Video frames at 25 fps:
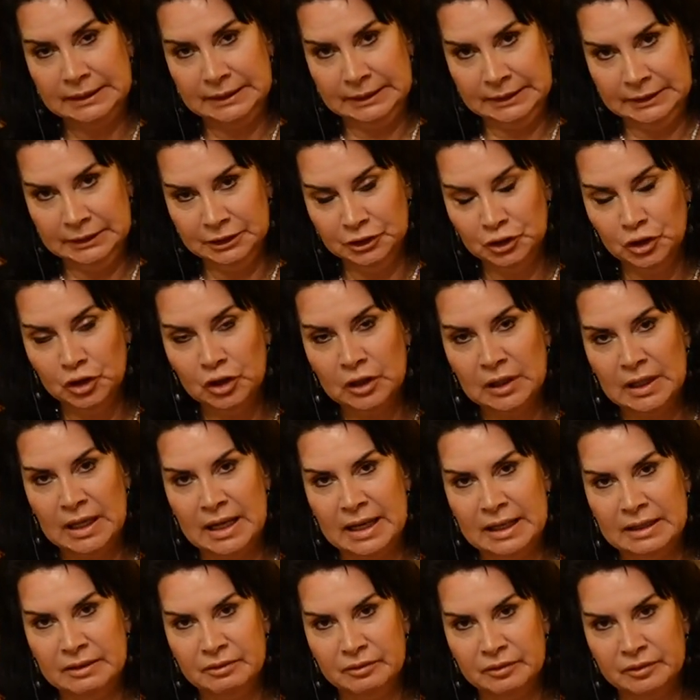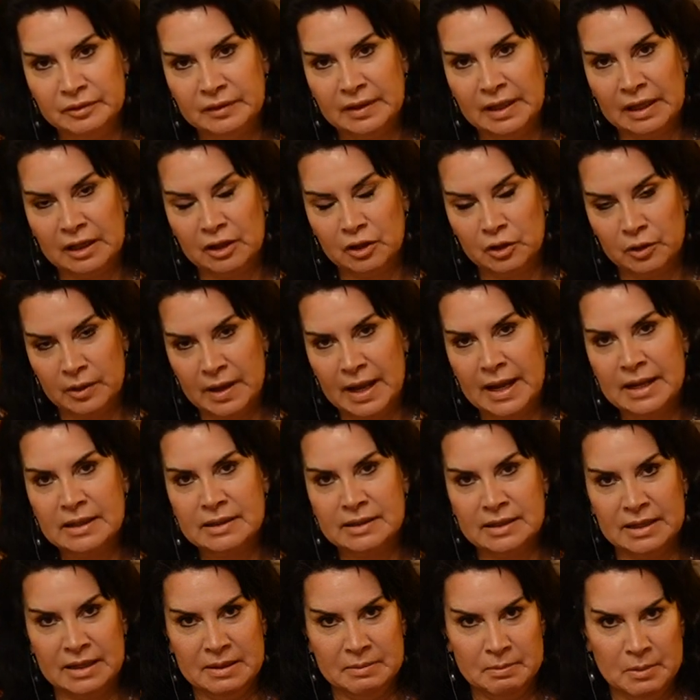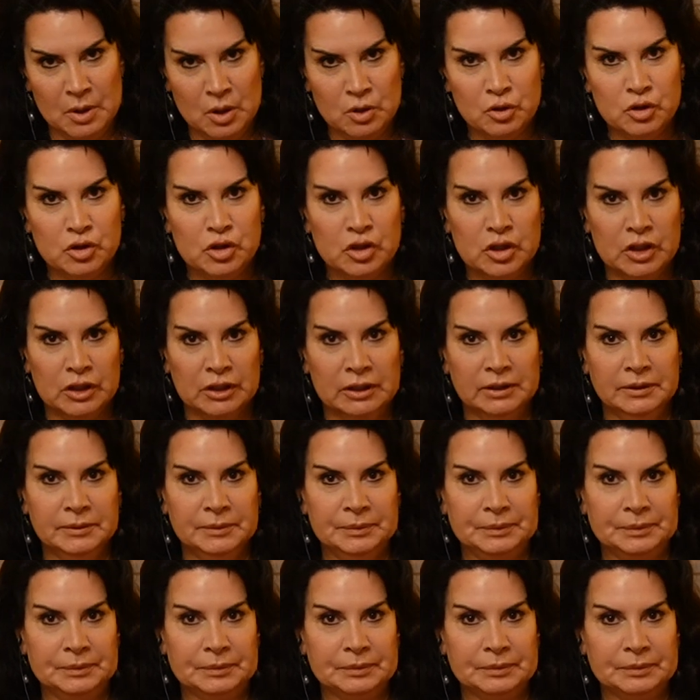in your life that creates an emotion,